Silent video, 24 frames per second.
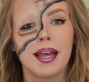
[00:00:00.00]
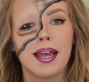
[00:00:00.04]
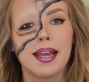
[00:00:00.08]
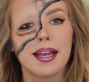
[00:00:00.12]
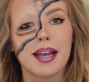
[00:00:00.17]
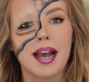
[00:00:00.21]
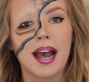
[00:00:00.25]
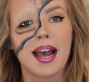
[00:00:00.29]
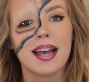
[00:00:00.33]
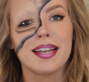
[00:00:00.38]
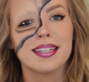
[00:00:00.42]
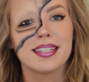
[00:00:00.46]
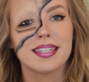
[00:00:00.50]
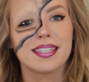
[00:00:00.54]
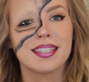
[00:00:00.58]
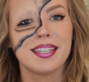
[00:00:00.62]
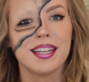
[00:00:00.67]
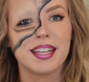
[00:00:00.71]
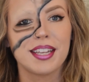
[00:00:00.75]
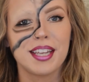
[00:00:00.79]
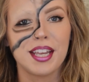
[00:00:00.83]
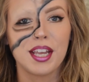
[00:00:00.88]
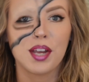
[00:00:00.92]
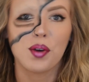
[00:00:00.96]
Hey guys, it's
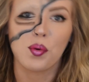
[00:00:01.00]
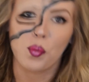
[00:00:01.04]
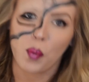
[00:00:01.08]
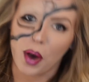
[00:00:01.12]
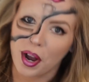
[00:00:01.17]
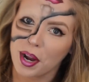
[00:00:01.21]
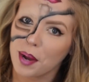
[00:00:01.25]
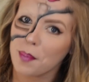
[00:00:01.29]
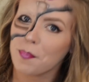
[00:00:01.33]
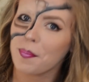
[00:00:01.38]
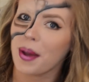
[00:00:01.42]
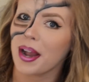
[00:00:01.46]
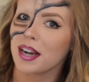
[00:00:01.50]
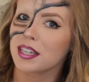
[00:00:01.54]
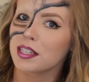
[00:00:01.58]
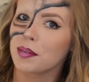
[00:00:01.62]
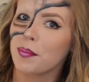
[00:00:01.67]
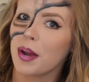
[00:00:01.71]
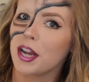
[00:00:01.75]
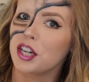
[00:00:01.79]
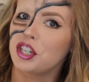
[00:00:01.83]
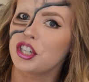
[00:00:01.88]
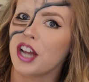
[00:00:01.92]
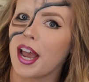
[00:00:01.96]
Nikki. Welcome back to
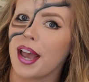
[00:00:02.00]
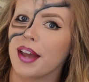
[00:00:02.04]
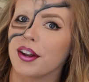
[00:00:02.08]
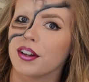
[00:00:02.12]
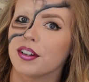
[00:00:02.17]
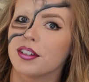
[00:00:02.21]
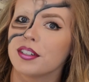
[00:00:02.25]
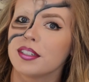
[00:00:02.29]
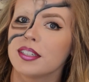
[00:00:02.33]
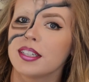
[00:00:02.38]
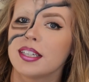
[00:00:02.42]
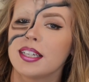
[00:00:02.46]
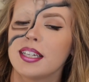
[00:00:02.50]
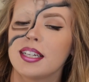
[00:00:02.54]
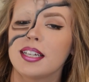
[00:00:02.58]
my channel.